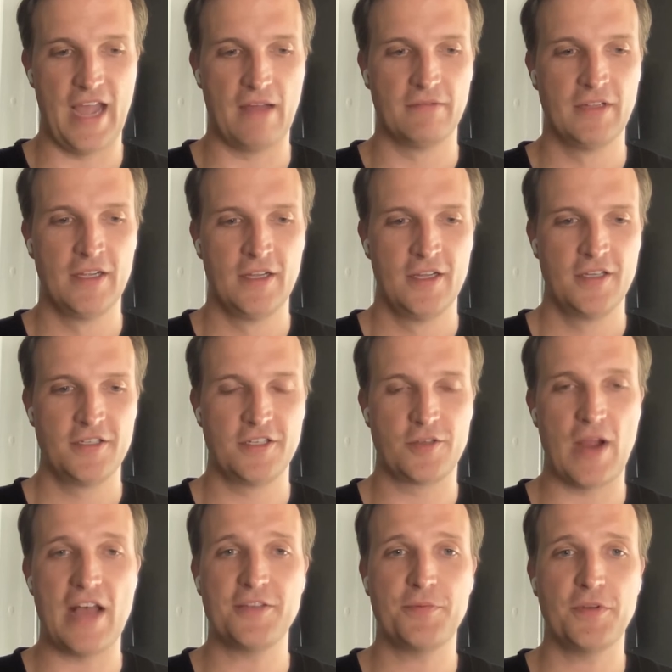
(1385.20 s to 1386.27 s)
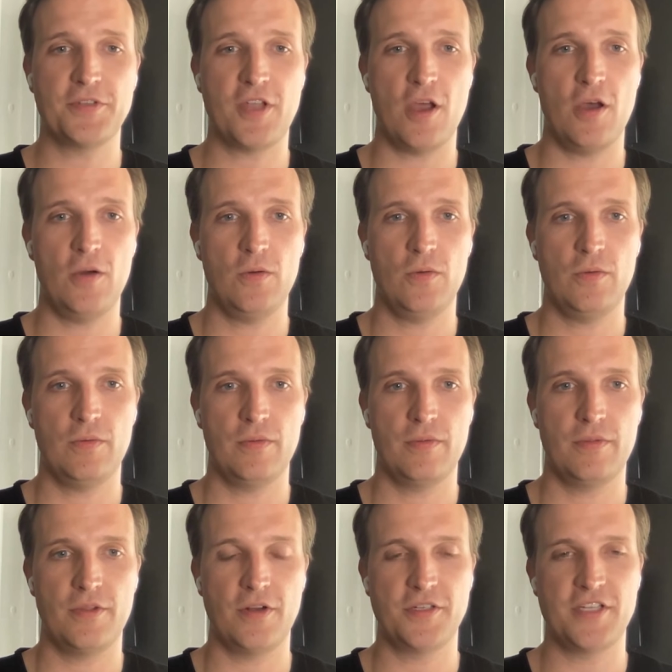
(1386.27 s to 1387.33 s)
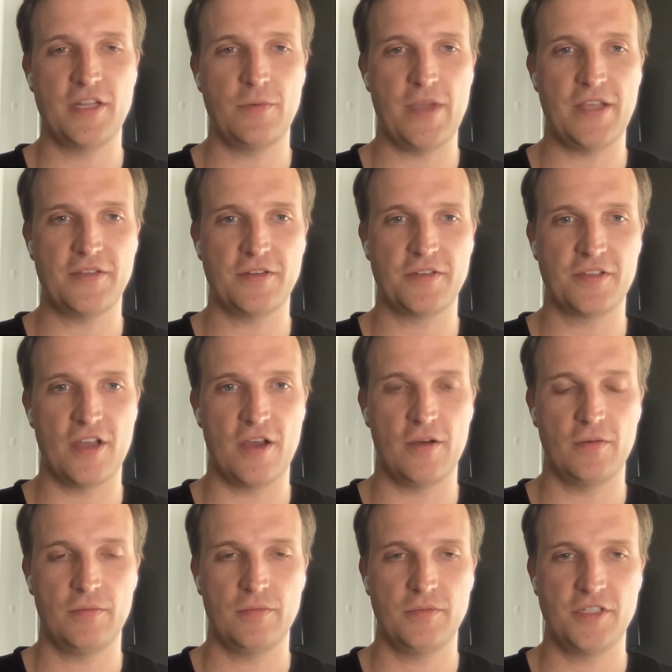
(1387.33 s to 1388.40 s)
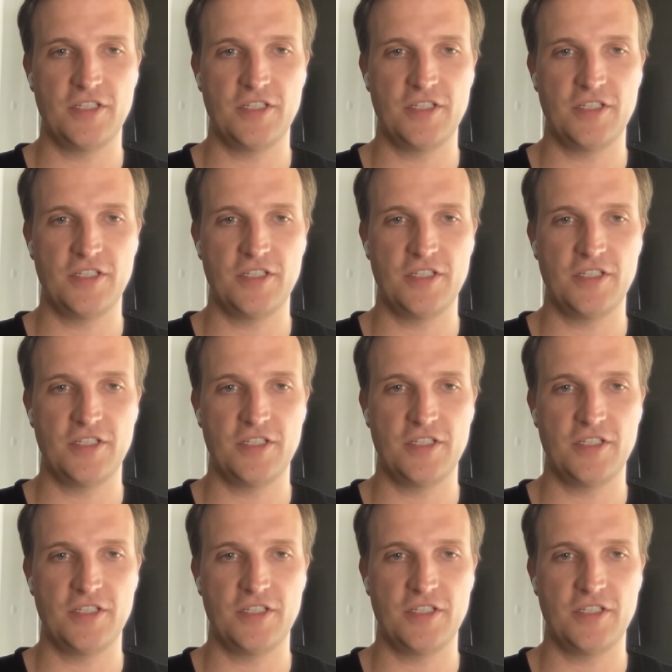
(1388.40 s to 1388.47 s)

Yeah. So trial's supposed to go 13 weeks or so.